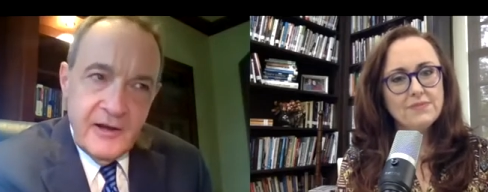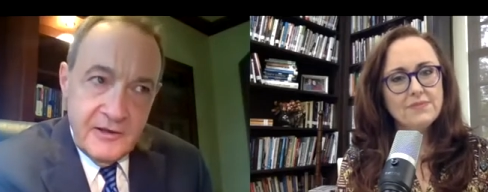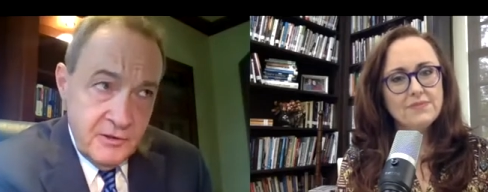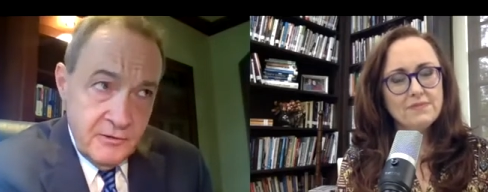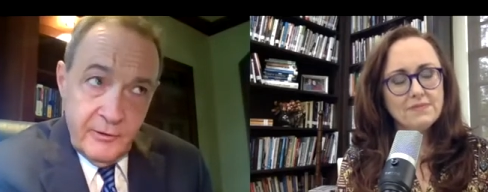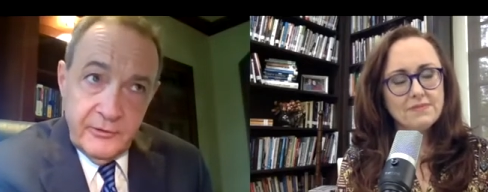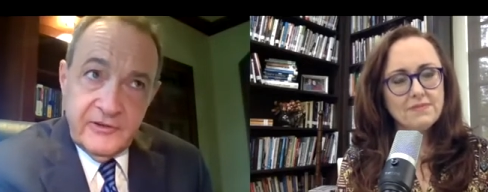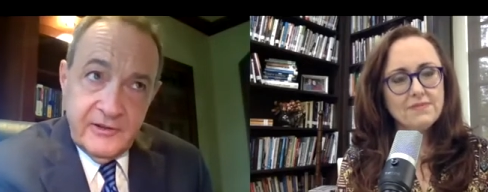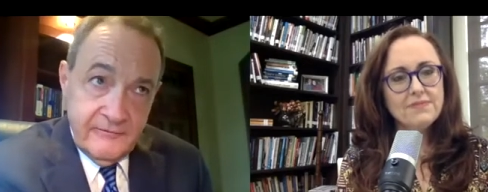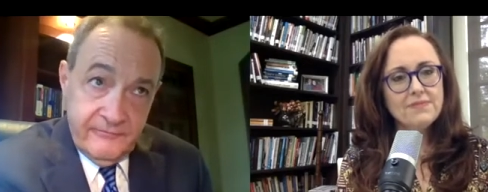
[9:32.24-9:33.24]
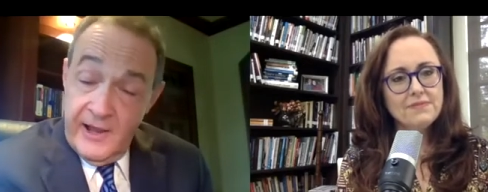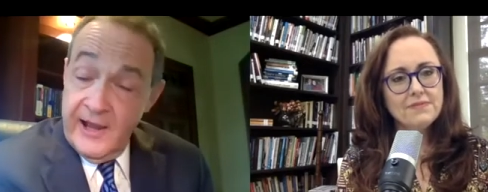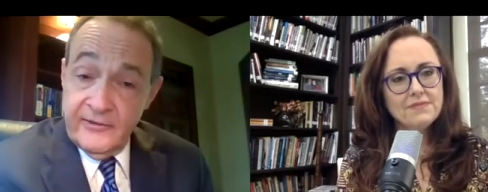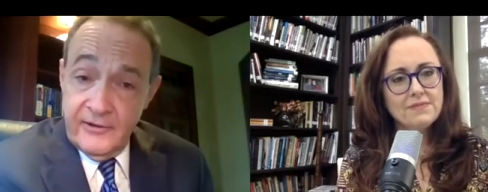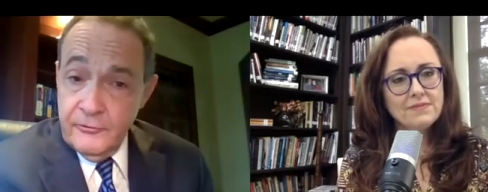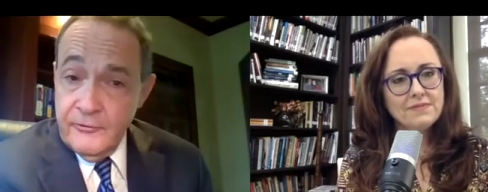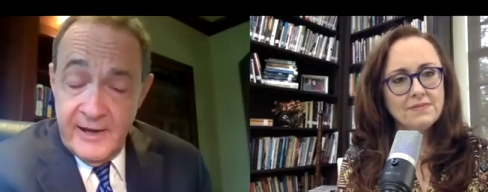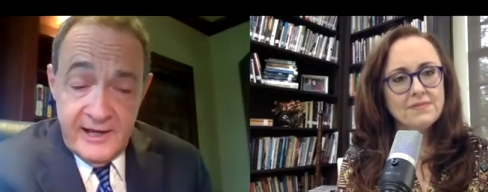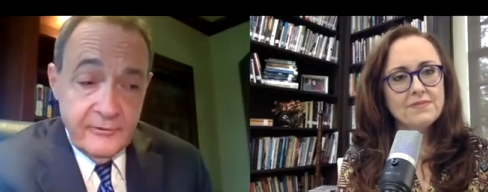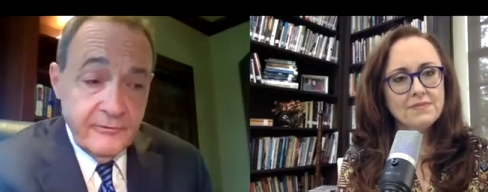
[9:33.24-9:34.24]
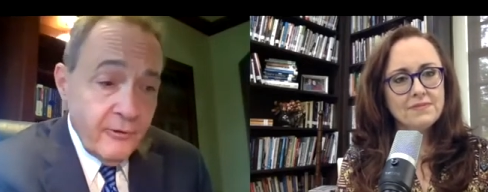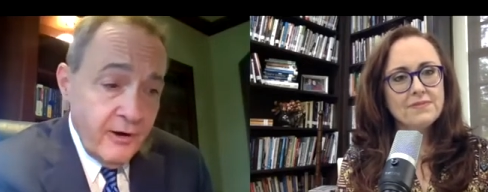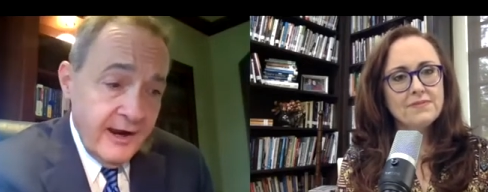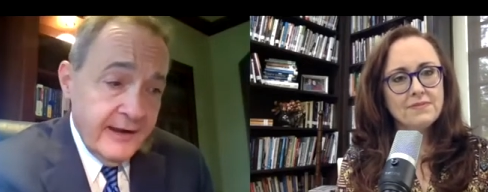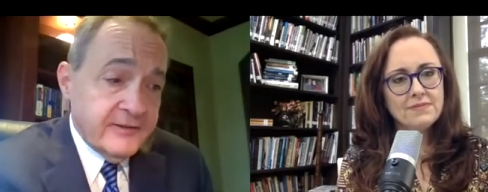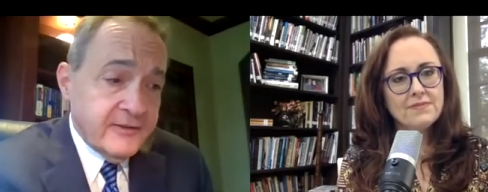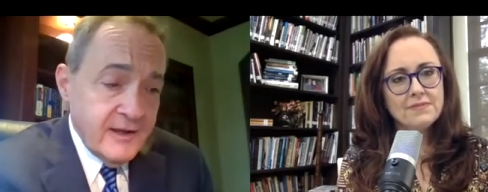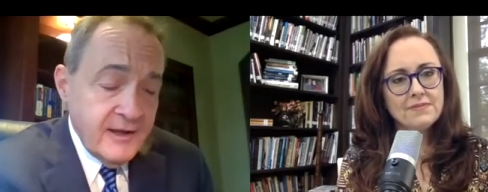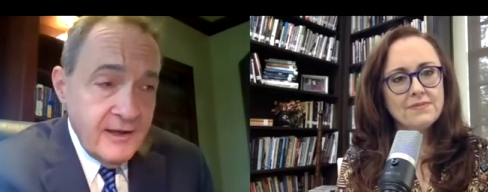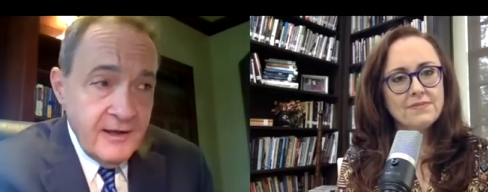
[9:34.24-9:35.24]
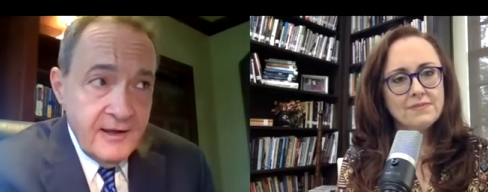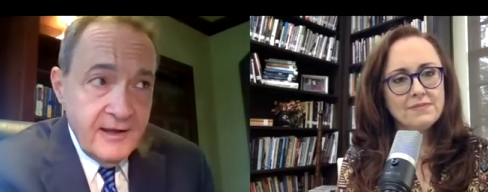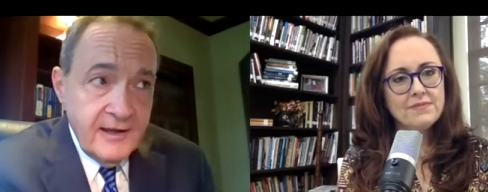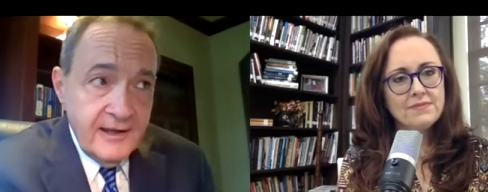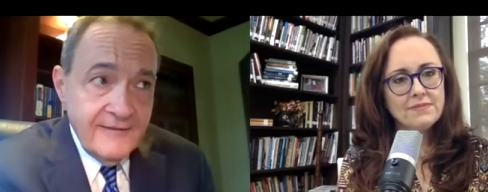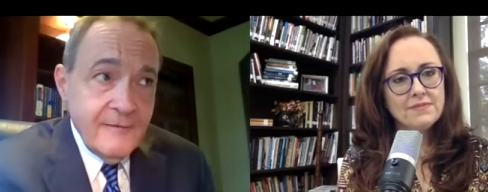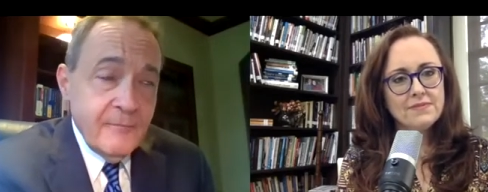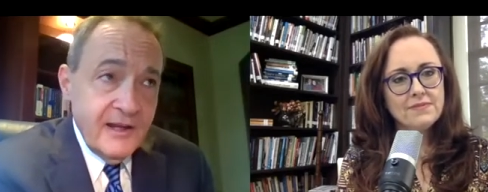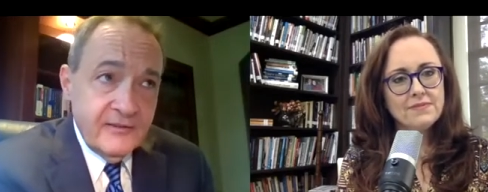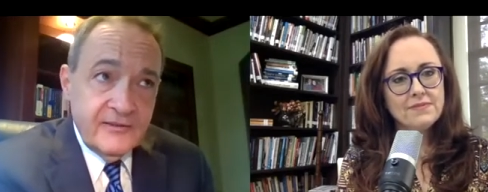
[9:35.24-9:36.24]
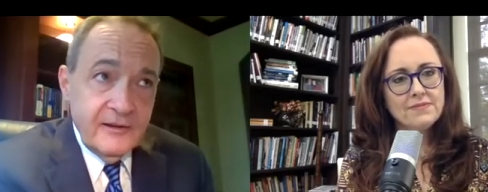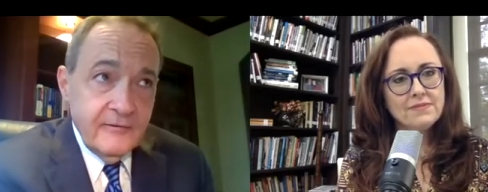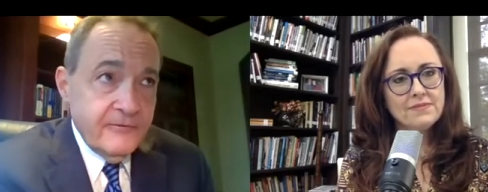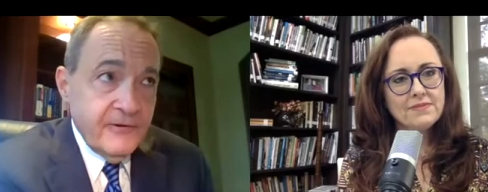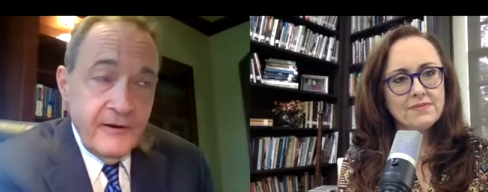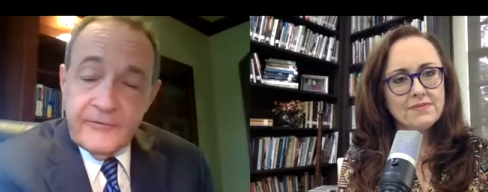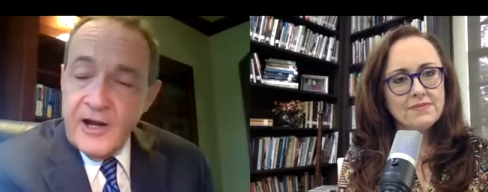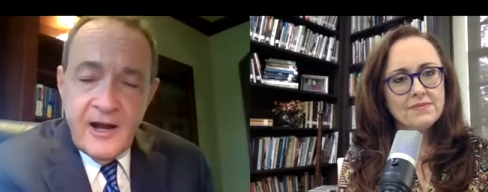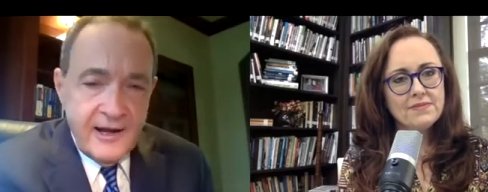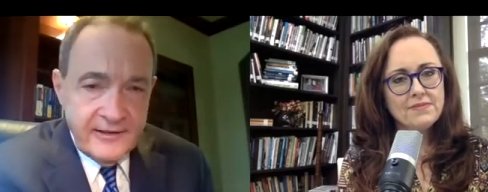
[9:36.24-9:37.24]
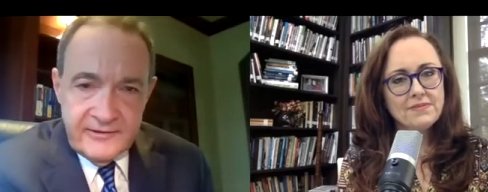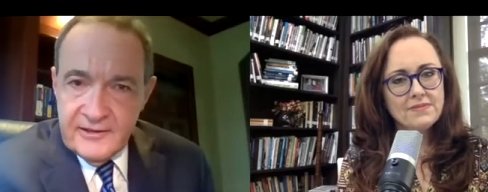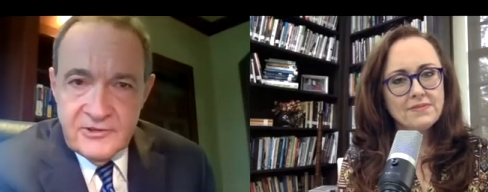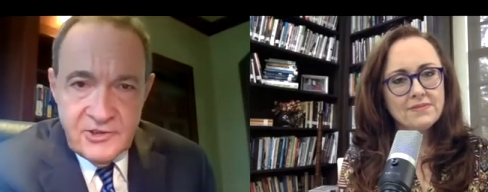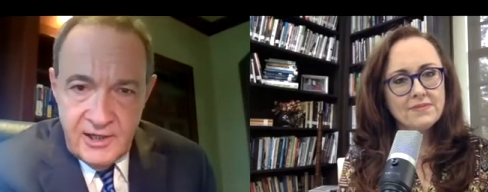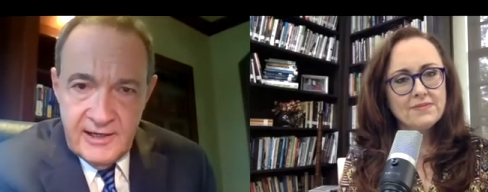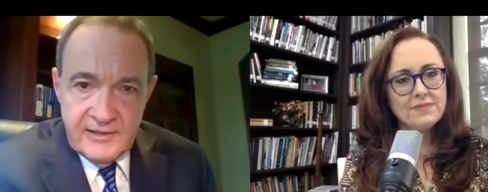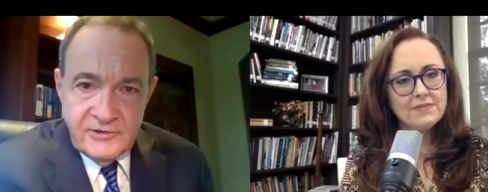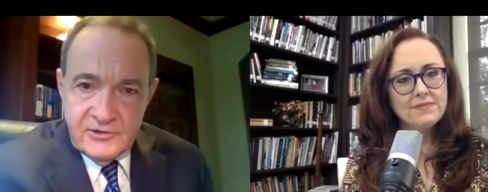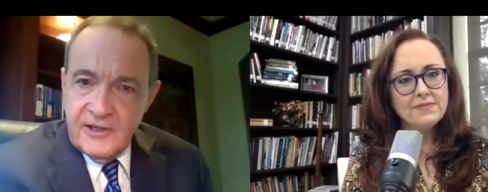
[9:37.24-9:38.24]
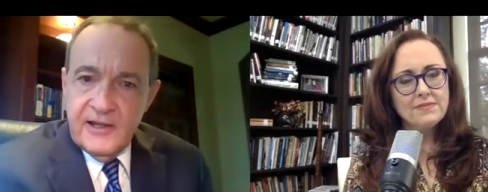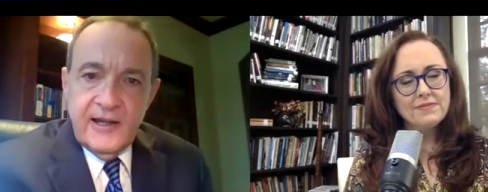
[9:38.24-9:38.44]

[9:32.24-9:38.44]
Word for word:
Speaker 1: a university that flies under the banner of Christ in the midst of, of constant change.